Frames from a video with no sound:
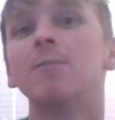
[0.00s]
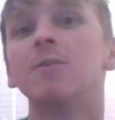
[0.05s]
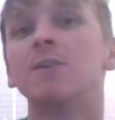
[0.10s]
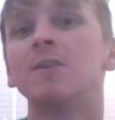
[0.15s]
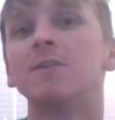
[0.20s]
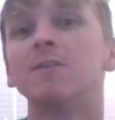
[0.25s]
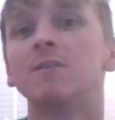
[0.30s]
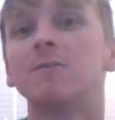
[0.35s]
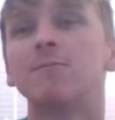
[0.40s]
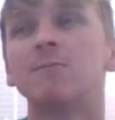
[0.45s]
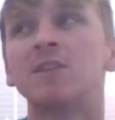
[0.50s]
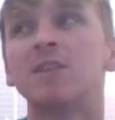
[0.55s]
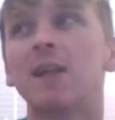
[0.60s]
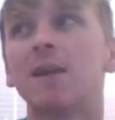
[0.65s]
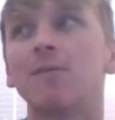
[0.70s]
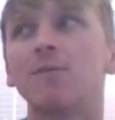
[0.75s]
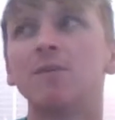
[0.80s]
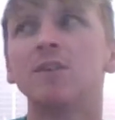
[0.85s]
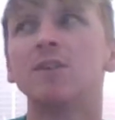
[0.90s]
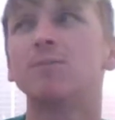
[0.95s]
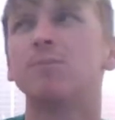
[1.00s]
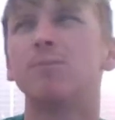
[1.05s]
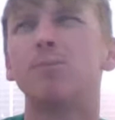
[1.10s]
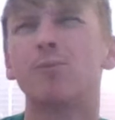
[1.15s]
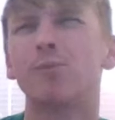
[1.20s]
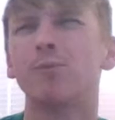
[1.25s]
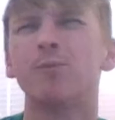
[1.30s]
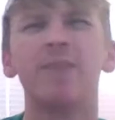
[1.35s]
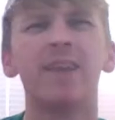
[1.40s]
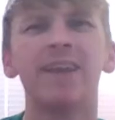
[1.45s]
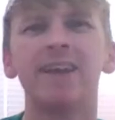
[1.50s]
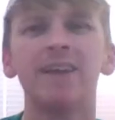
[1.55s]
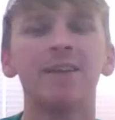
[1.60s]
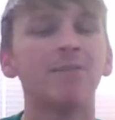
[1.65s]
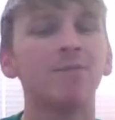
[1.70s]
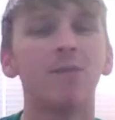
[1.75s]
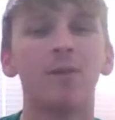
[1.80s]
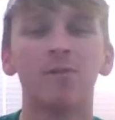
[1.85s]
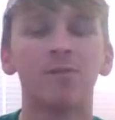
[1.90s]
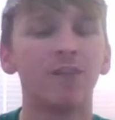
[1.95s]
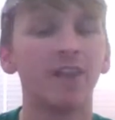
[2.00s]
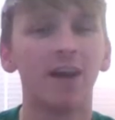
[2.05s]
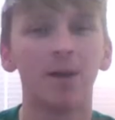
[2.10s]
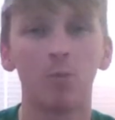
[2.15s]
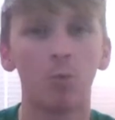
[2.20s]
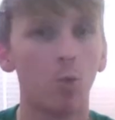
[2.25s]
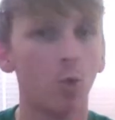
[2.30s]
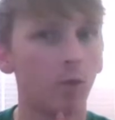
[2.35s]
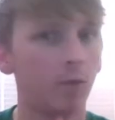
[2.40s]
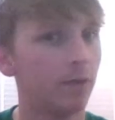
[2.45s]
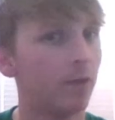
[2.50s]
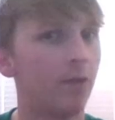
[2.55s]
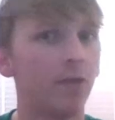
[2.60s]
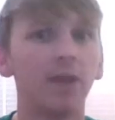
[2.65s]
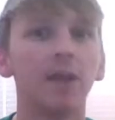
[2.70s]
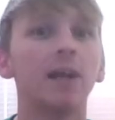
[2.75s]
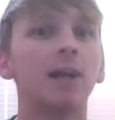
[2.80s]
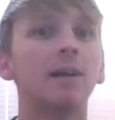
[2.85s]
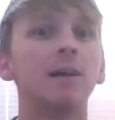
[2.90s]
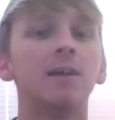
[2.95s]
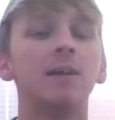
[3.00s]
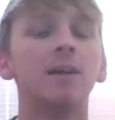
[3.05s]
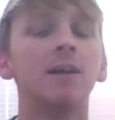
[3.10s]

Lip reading: because Stephanie's there for that one thing,